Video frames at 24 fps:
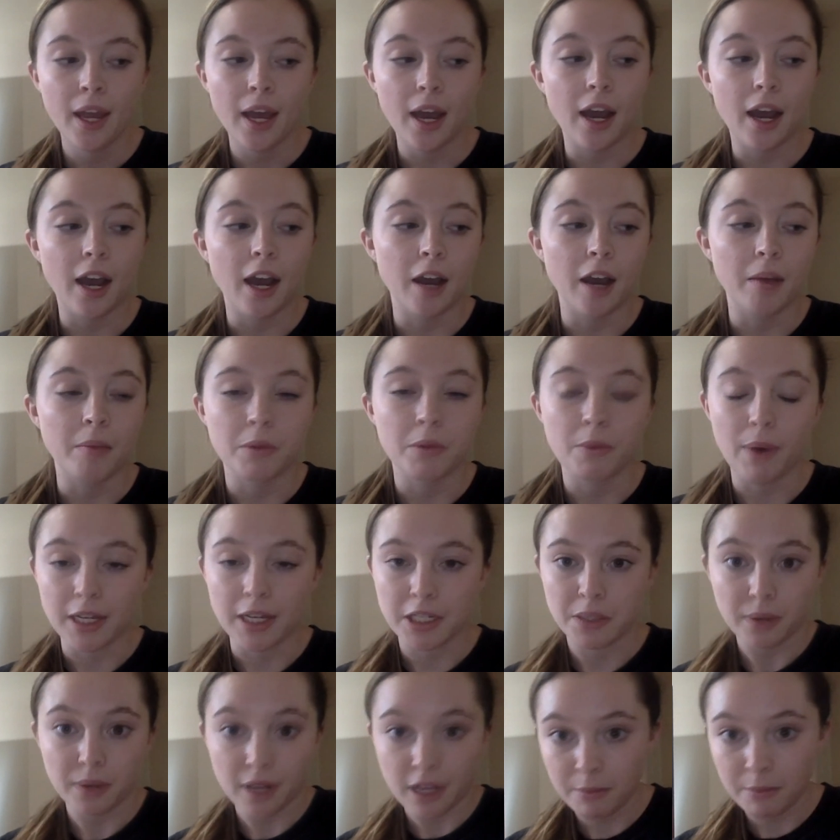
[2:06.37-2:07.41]
um, the
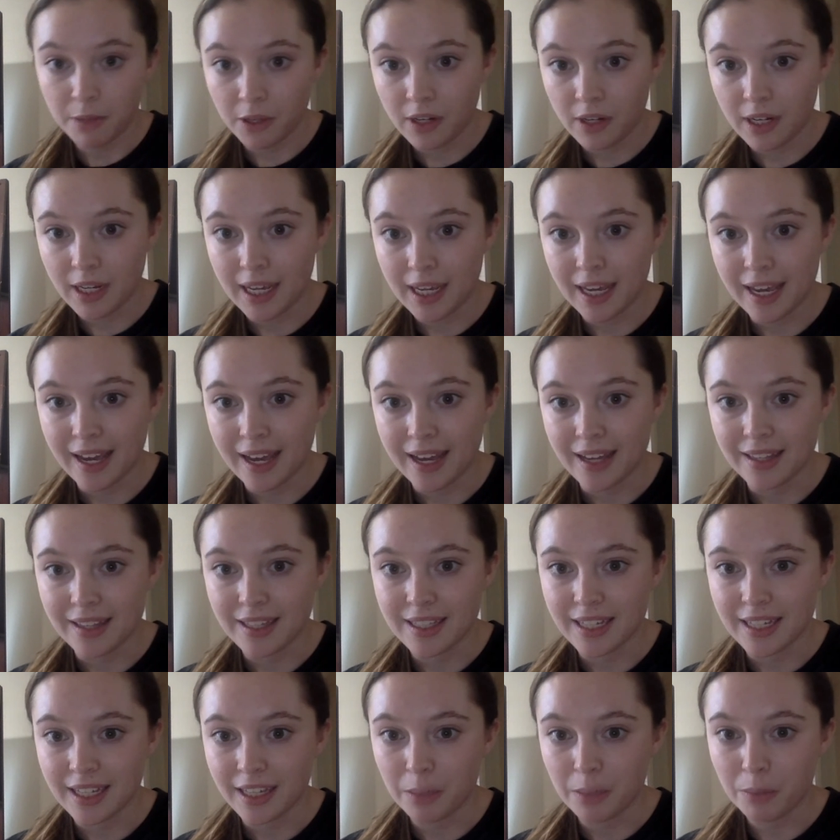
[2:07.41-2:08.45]
Westwood community and the Daily